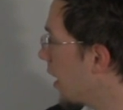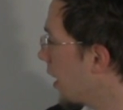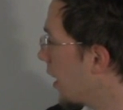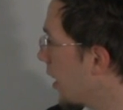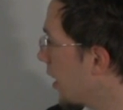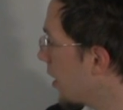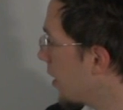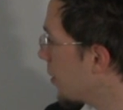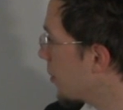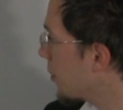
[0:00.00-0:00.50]

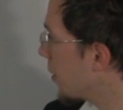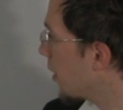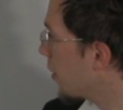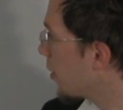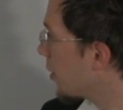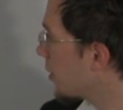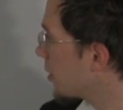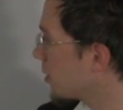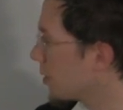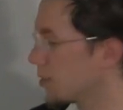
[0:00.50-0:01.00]
A
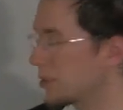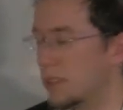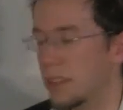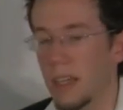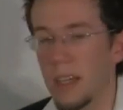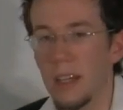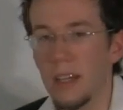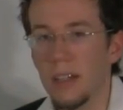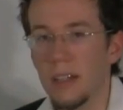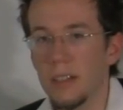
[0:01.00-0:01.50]
whole tone
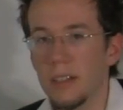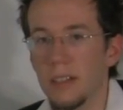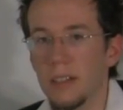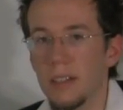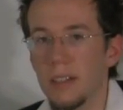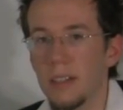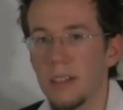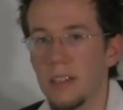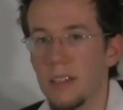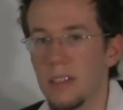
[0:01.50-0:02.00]

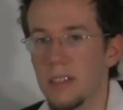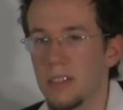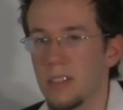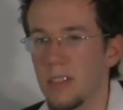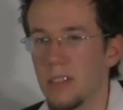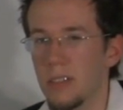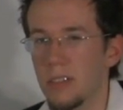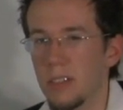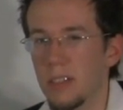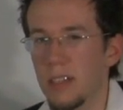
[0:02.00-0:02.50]
scale is
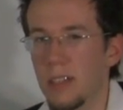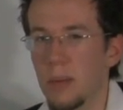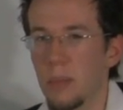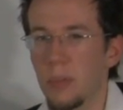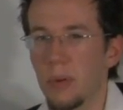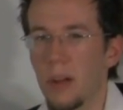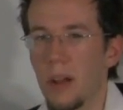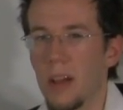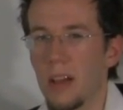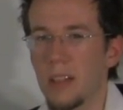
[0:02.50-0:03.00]
usually
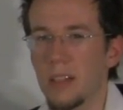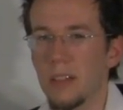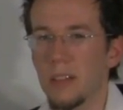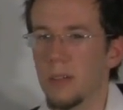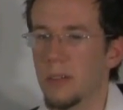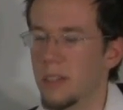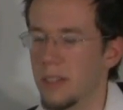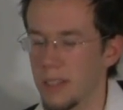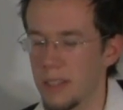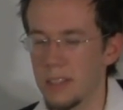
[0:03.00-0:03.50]

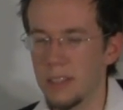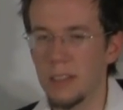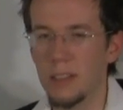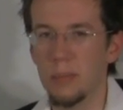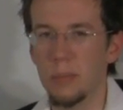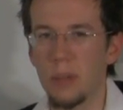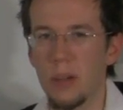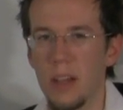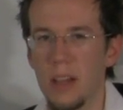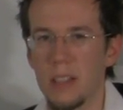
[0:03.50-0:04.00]
is
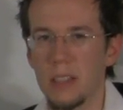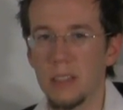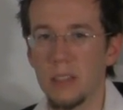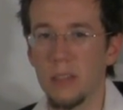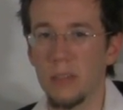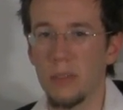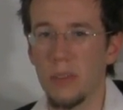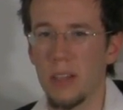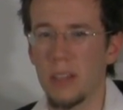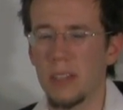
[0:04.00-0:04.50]
comprised
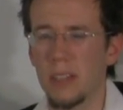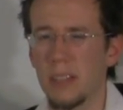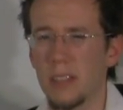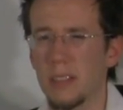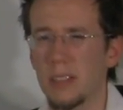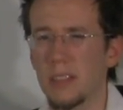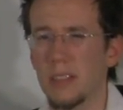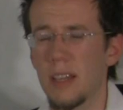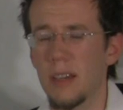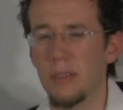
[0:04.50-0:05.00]
of, I think,
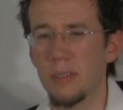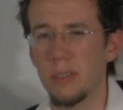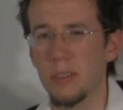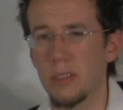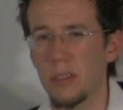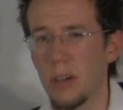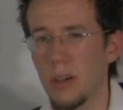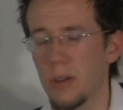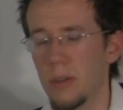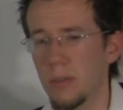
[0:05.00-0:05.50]
7
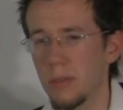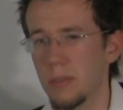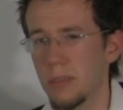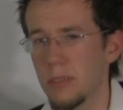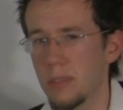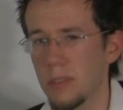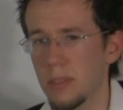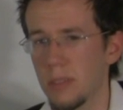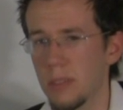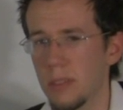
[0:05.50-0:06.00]

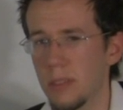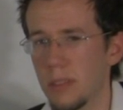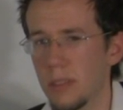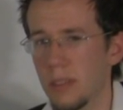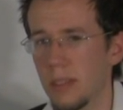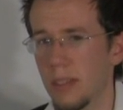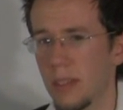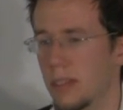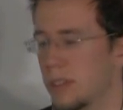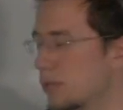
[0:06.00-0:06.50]
tones.
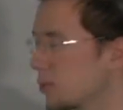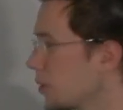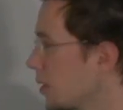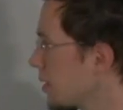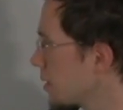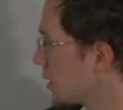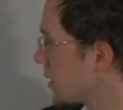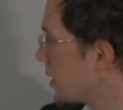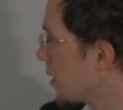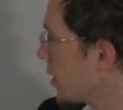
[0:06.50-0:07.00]
As far
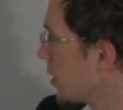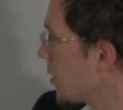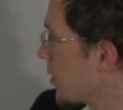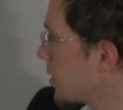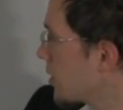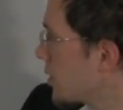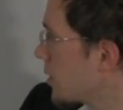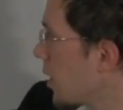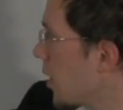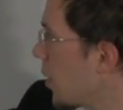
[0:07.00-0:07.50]
as I know,
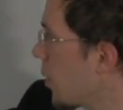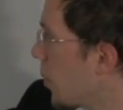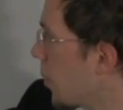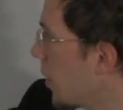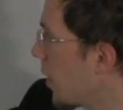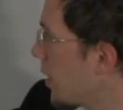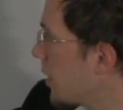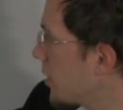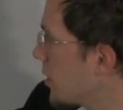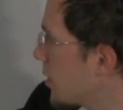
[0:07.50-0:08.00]
it's
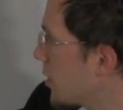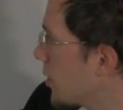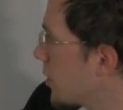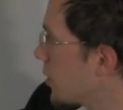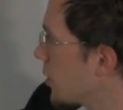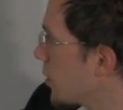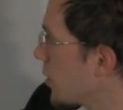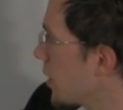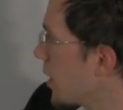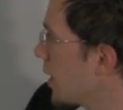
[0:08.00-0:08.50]
1, 2,
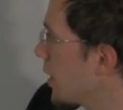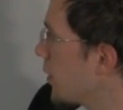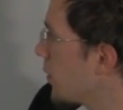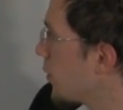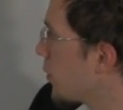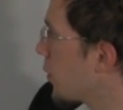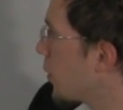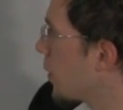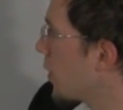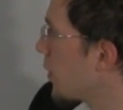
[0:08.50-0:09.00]
3,
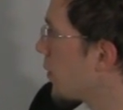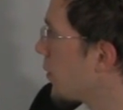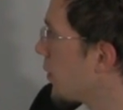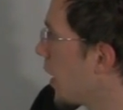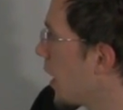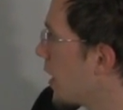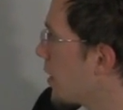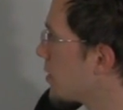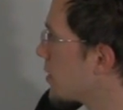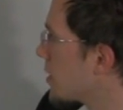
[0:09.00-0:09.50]
4,
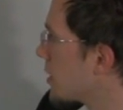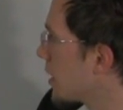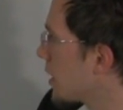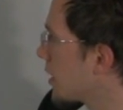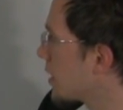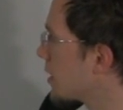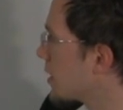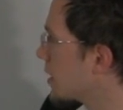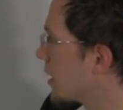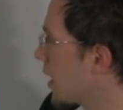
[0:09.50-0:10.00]
5,
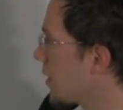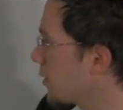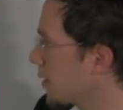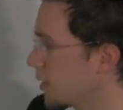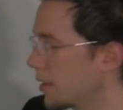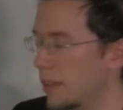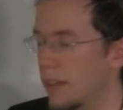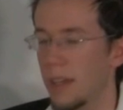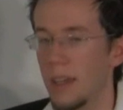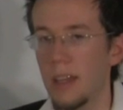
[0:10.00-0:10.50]
6,
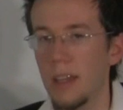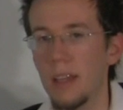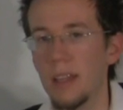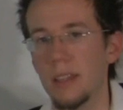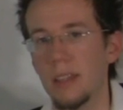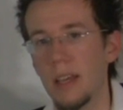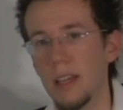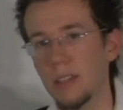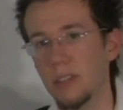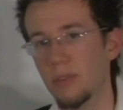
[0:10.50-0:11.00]
7.
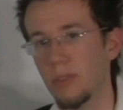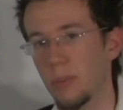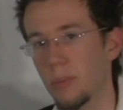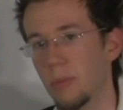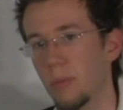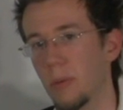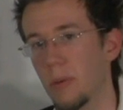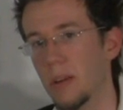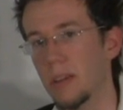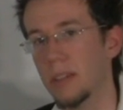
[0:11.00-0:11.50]
That's
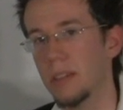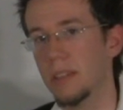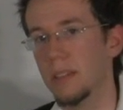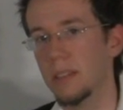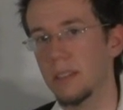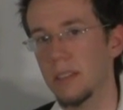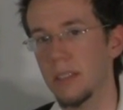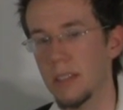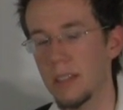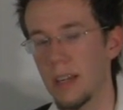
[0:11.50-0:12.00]
from one
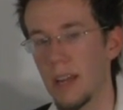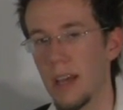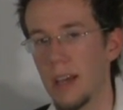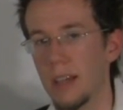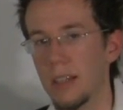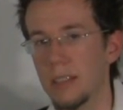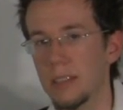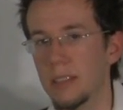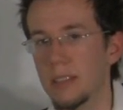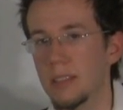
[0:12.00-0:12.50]
to the
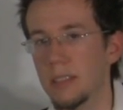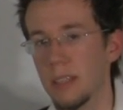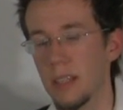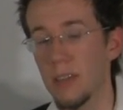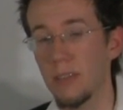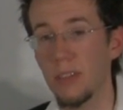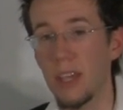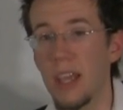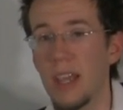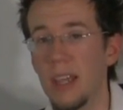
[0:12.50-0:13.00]
next instead
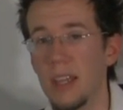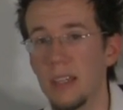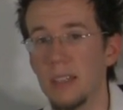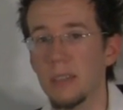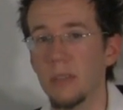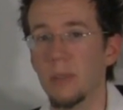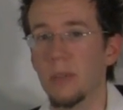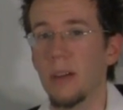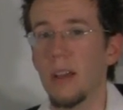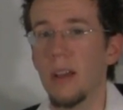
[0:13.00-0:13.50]
of
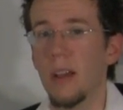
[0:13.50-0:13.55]
8,